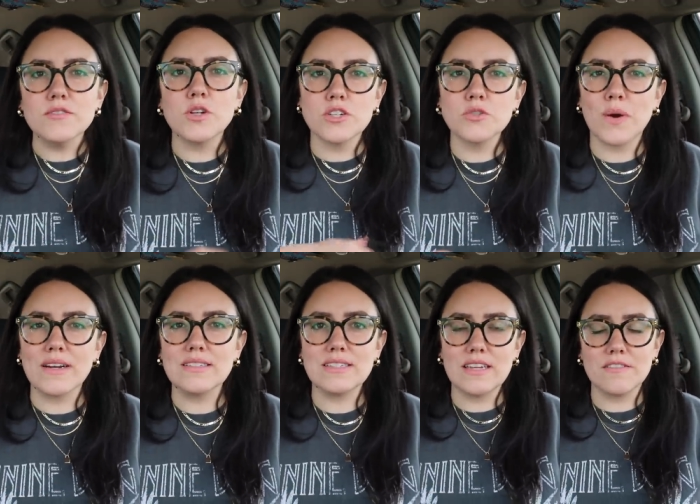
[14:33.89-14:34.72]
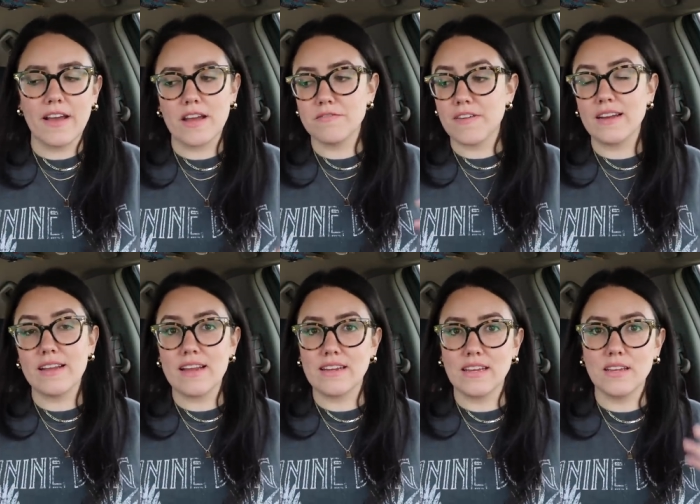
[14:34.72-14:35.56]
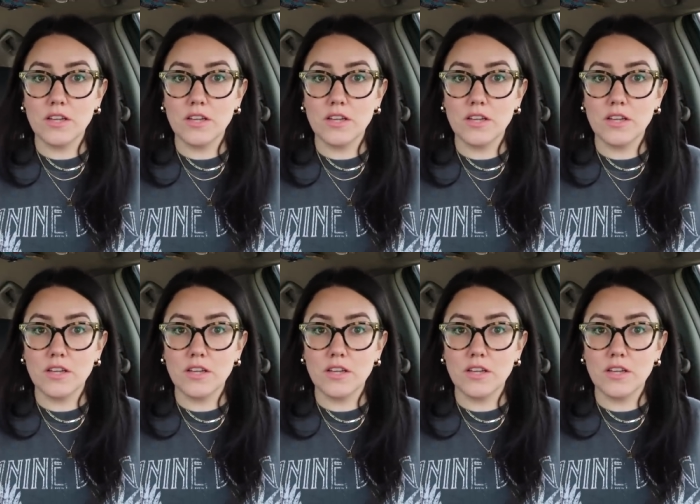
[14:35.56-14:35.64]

So I just wanted to see if I could find any,